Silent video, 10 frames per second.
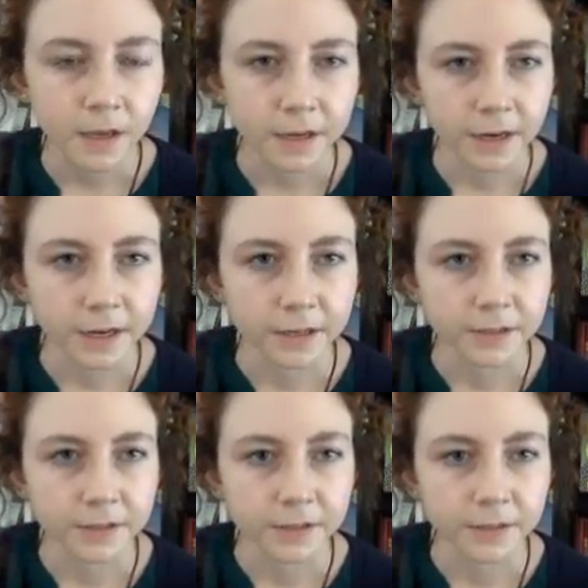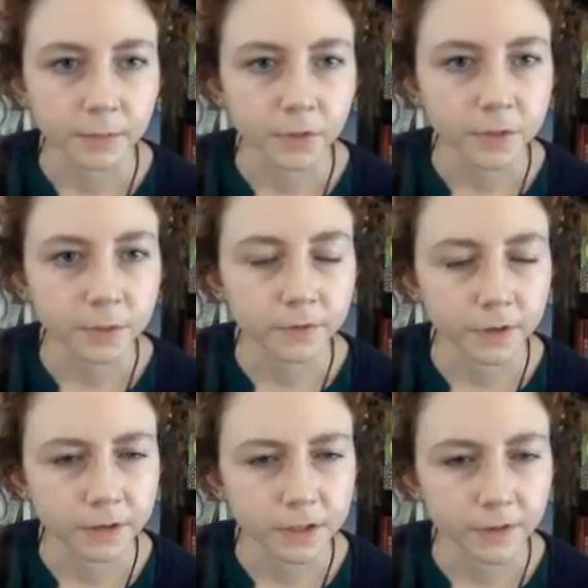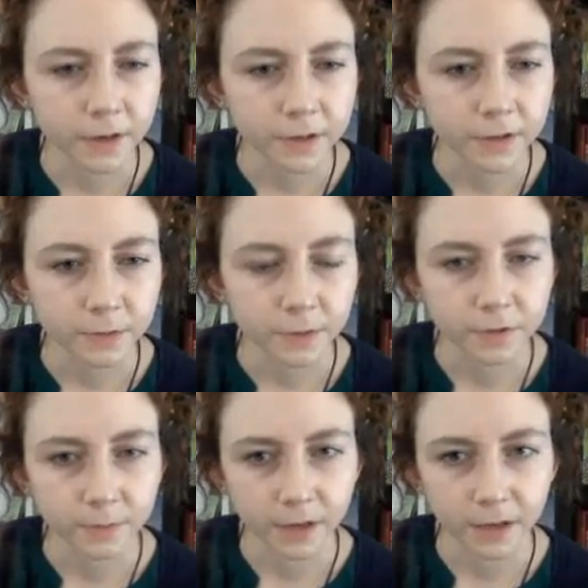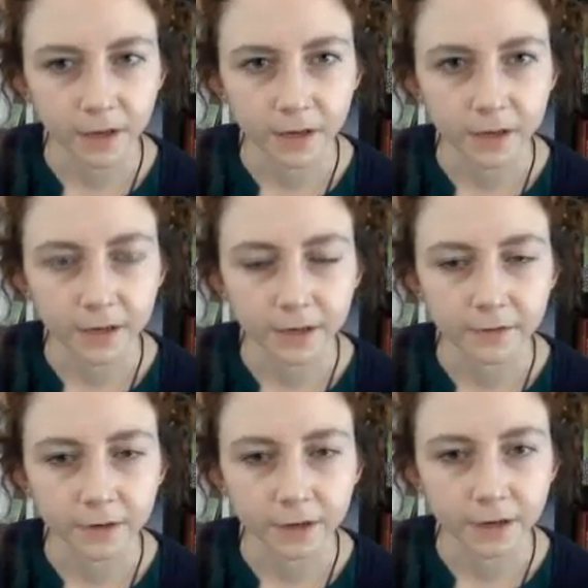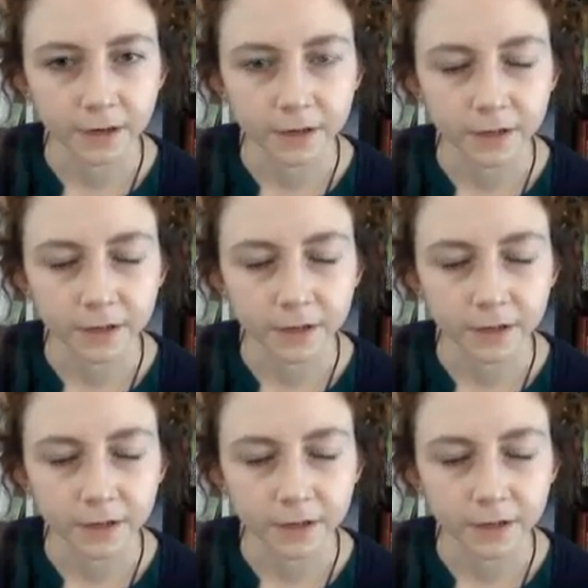and it has multiple virulence factors, which make it very